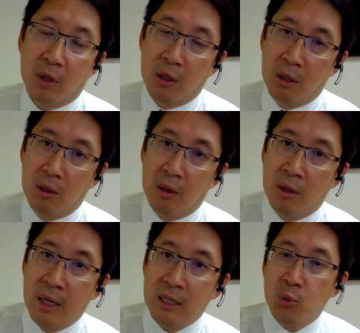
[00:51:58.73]
Uh,
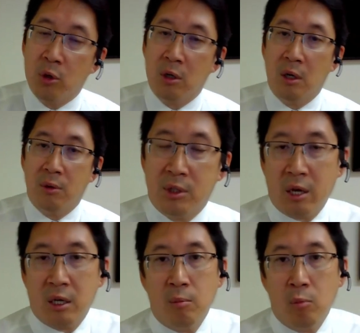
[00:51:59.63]
and that is where talking